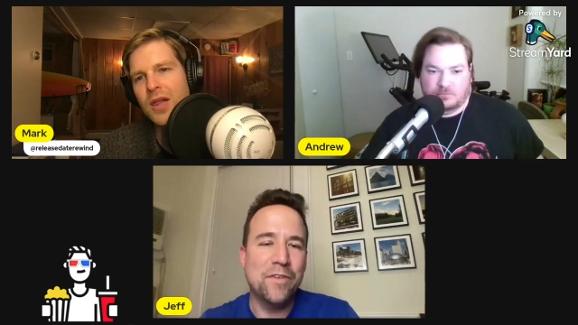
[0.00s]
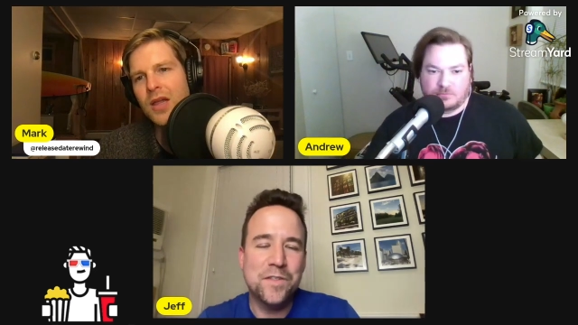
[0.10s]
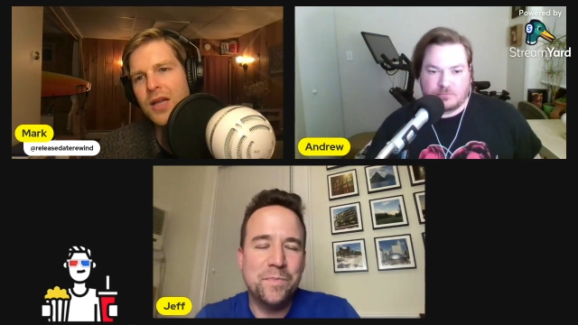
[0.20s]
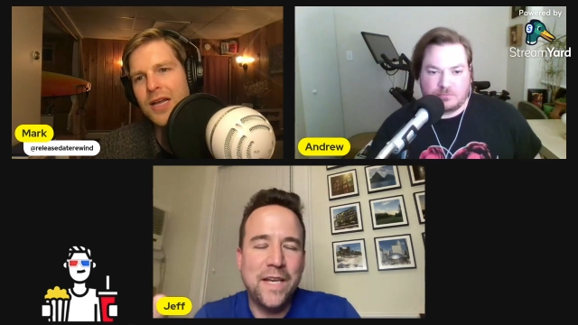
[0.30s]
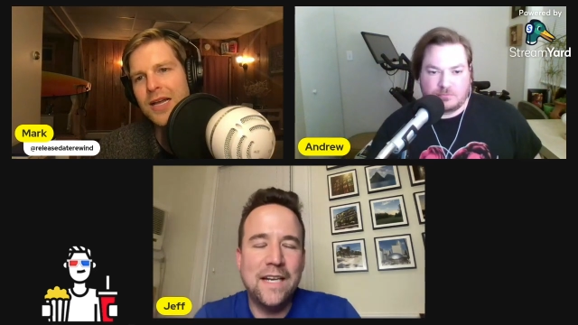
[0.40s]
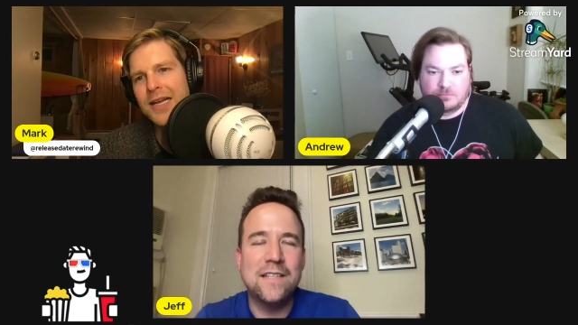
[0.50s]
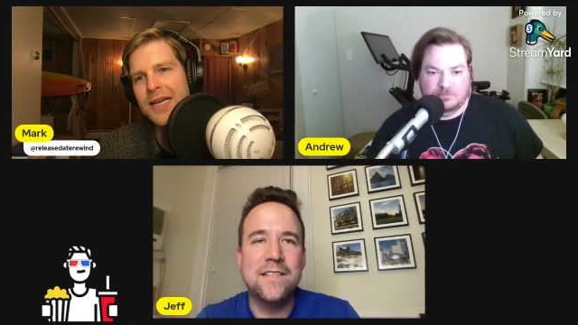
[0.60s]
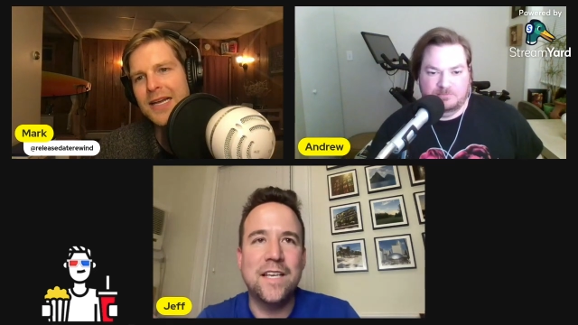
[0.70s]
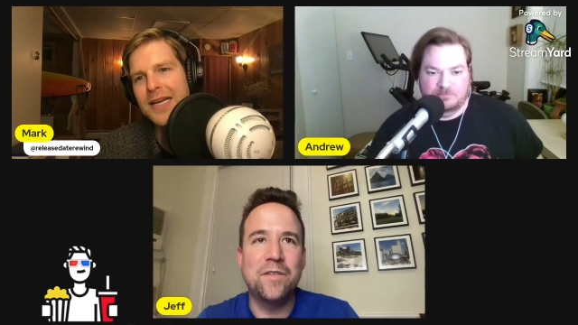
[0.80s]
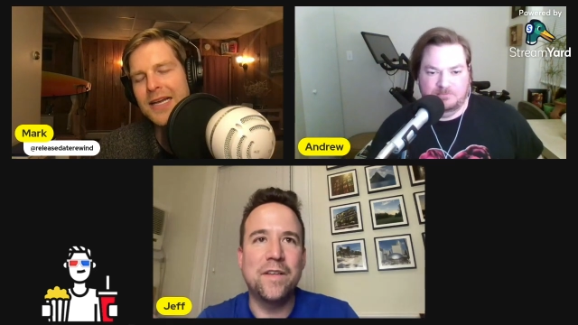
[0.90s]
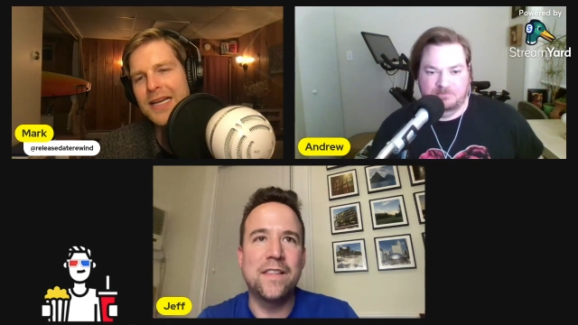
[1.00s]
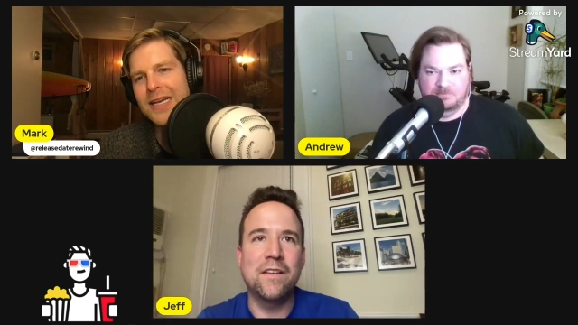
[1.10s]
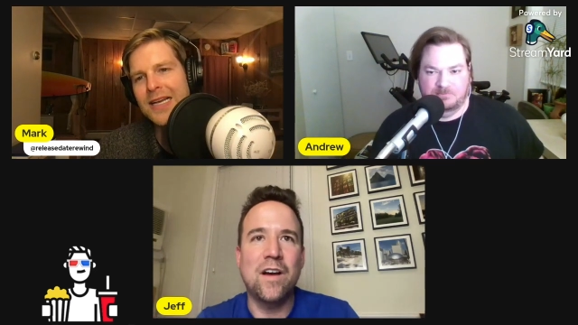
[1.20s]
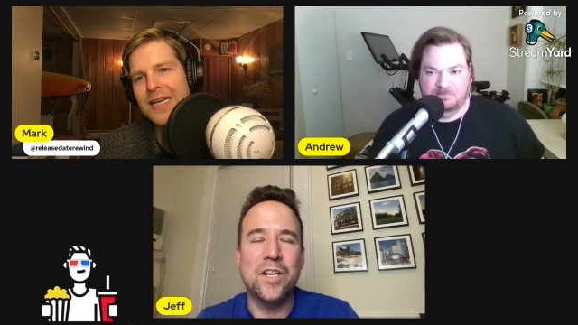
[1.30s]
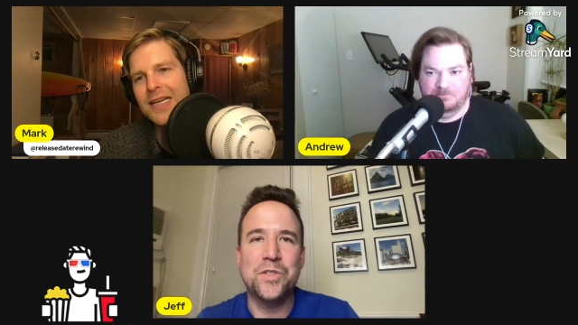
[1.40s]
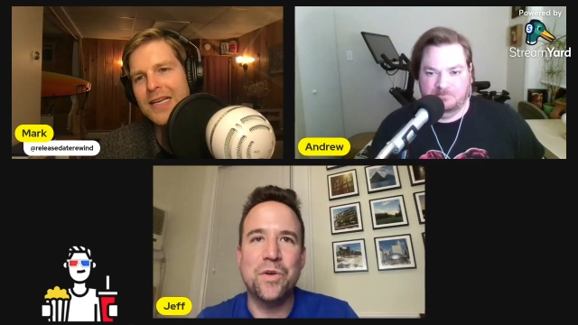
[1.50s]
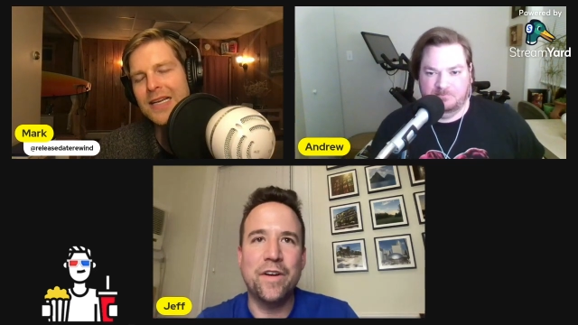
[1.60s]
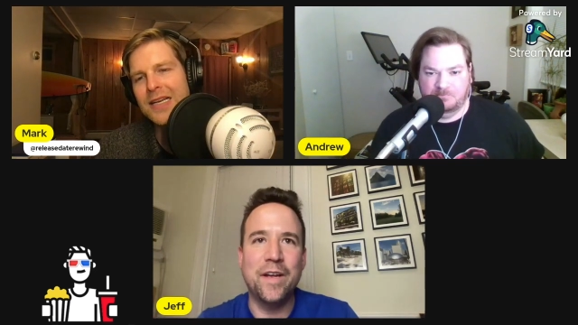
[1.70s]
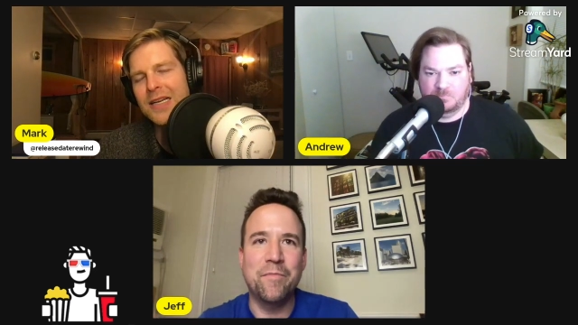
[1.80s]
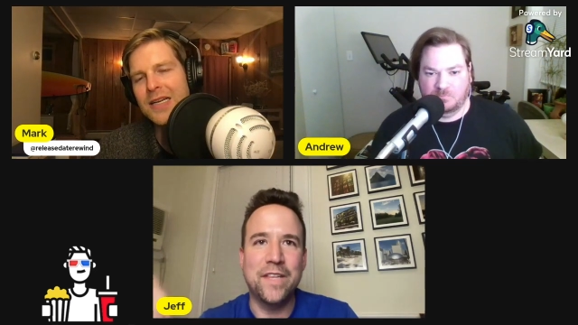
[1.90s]
Speaker 1: first beginning scene in the
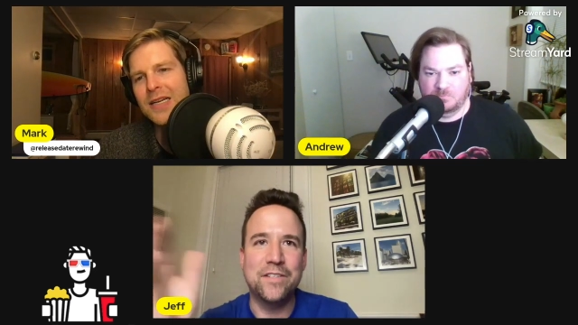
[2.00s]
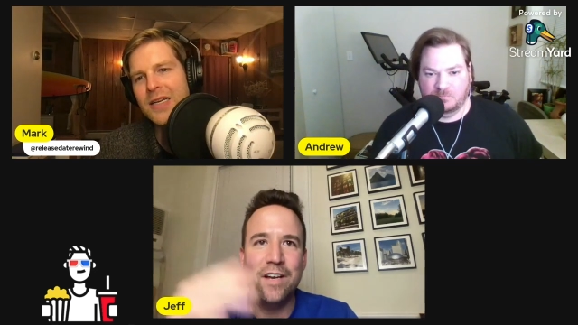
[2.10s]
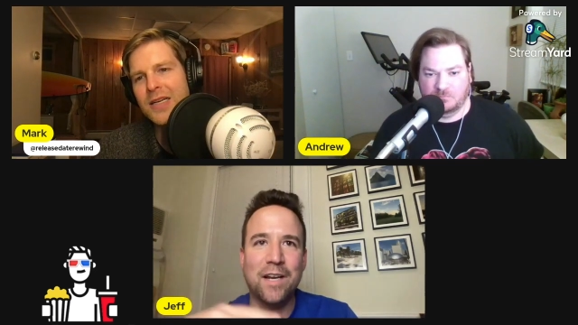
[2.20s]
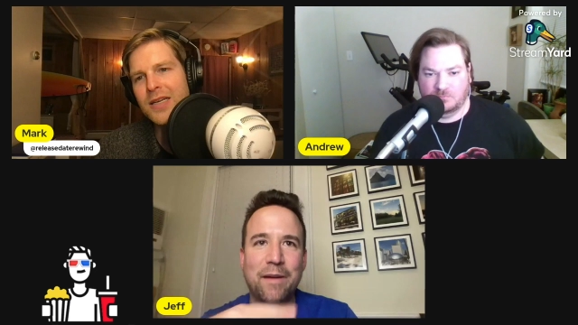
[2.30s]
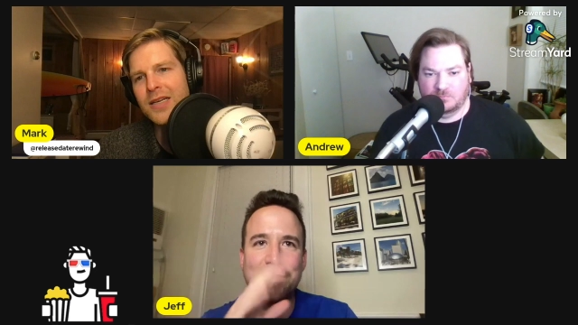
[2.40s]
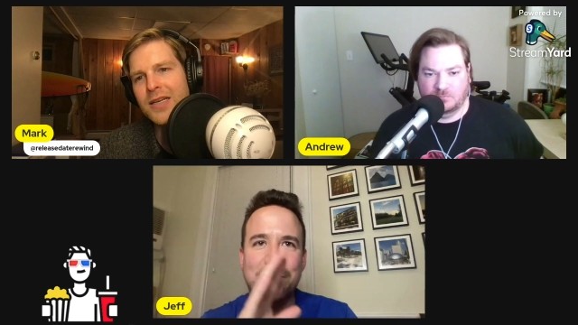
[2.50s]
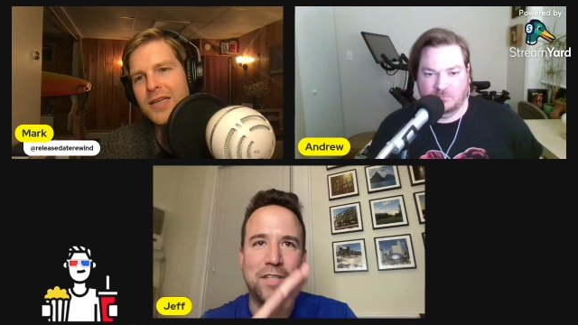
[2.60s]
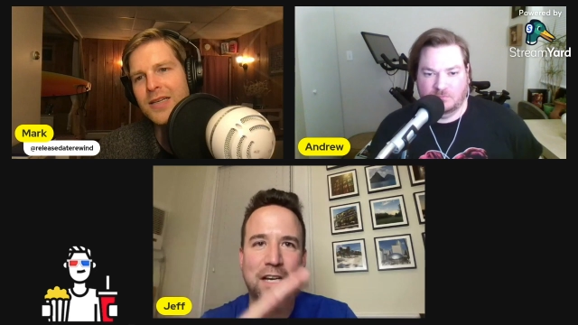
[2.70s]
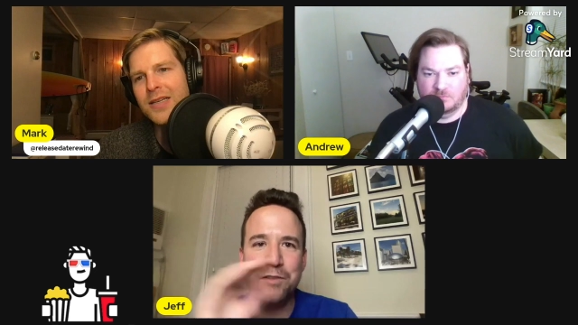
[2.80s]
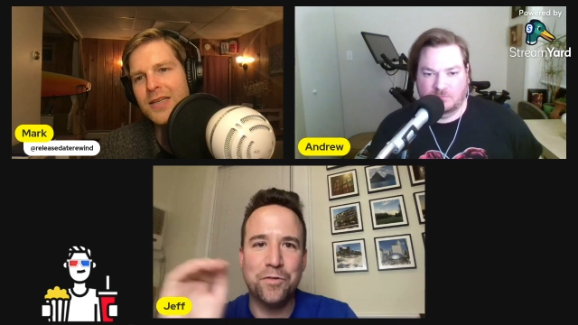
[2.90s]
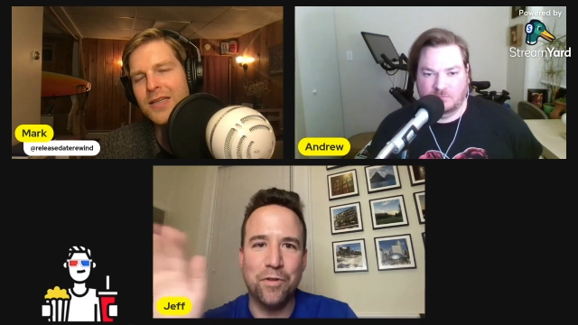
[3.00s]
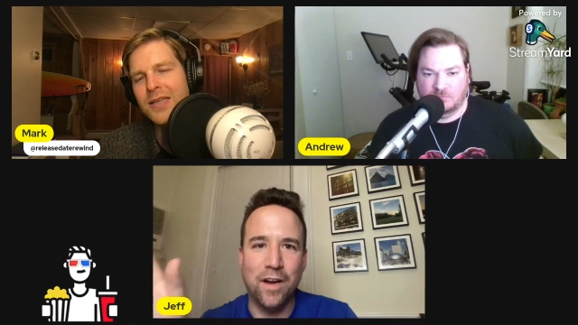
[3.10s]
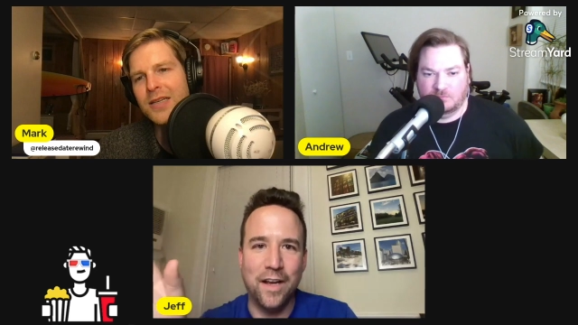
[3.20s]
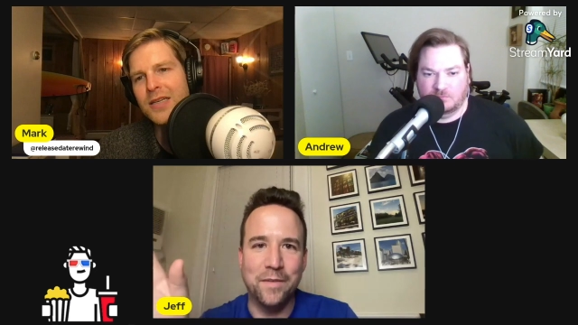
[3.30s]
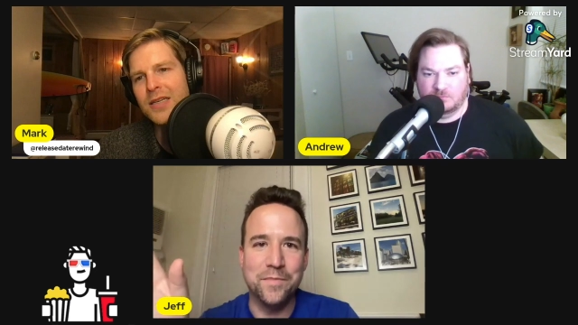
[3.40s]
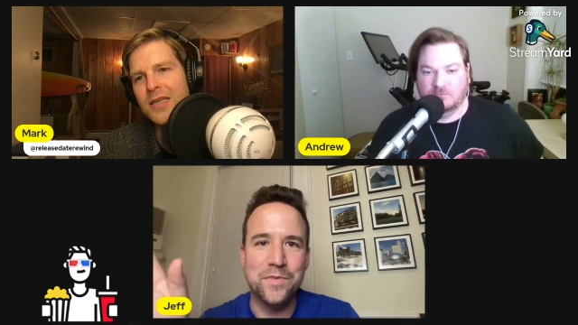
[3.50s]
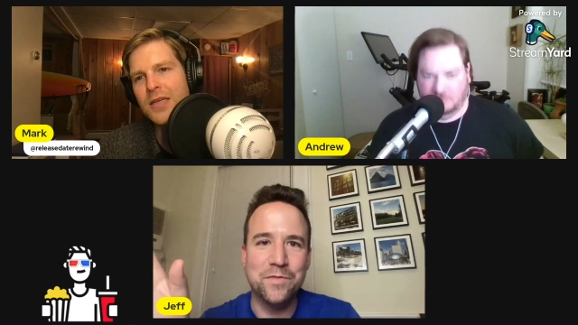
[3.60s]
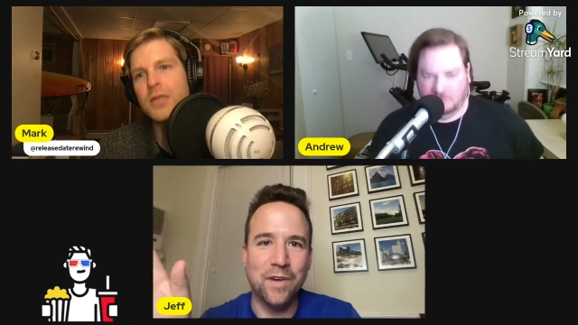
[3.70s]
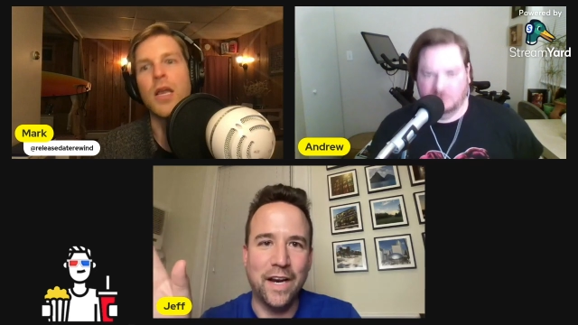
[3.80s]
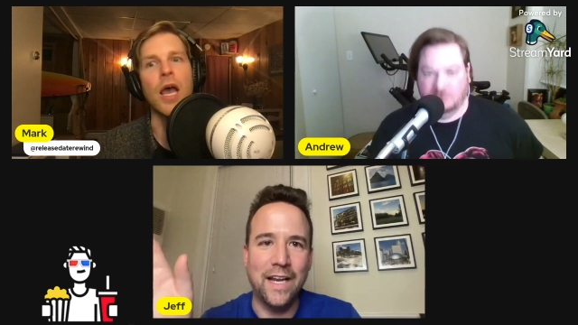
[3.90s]
auditorium when they talk about sex crimes,
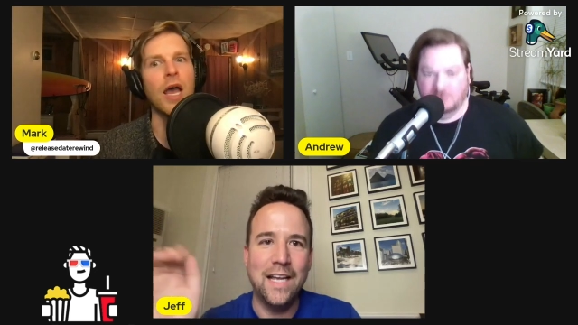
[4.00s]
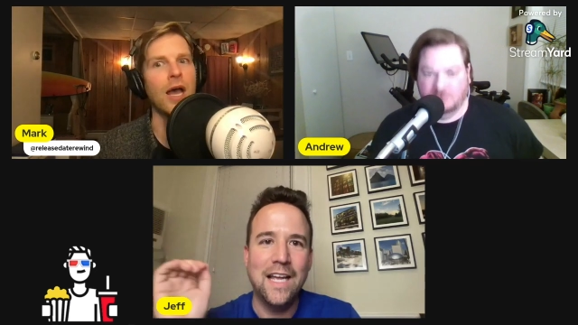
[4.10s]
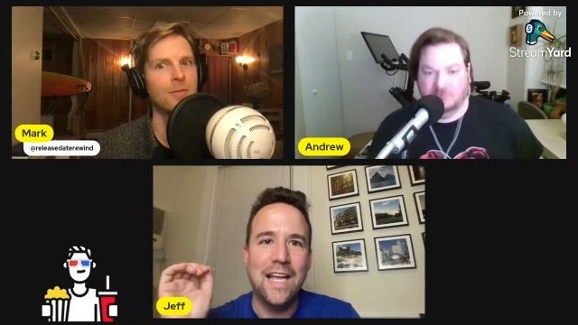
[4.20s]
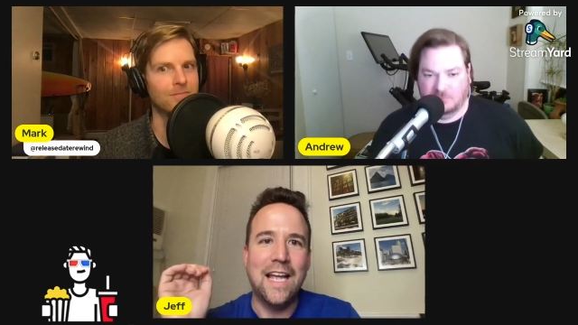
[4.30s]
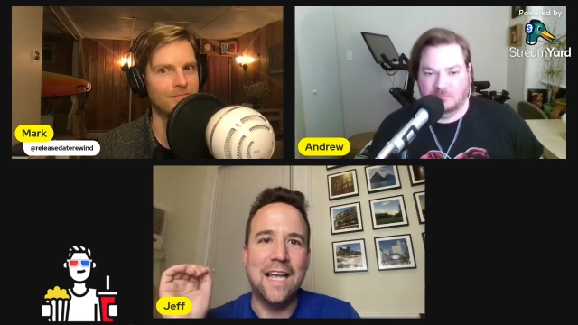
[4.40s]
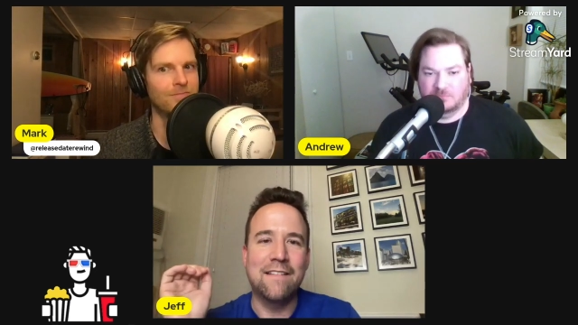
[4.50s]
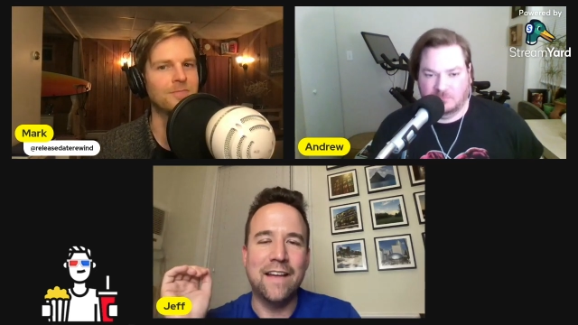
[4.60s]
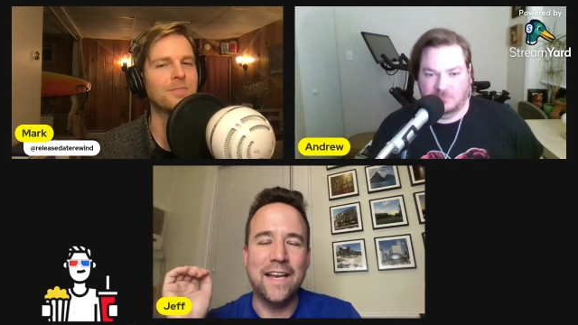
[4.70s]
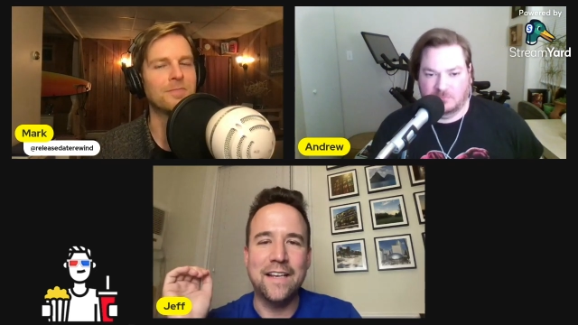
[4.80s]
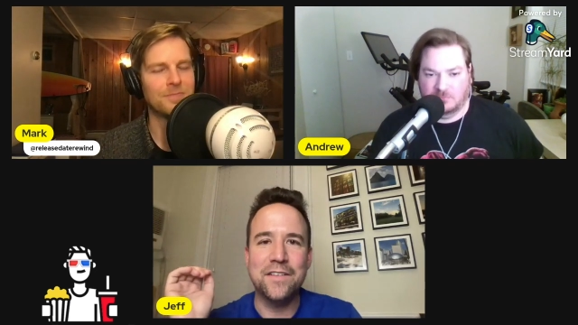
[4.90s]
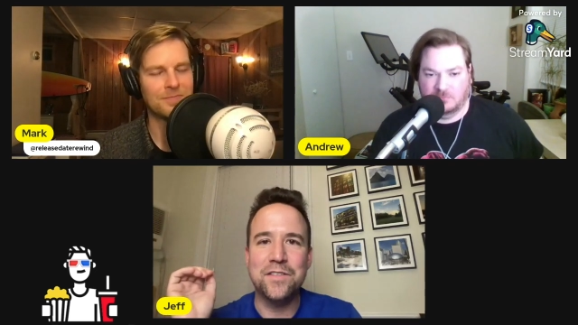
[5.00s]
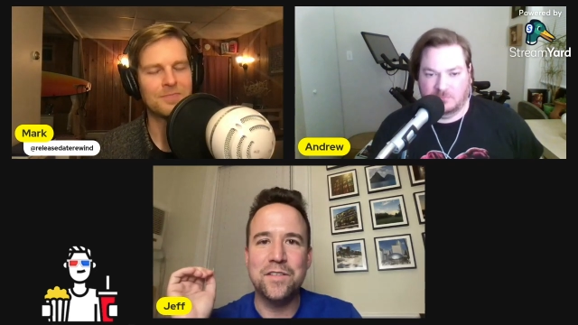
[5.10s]
yeah. right? Mm-hmm. And like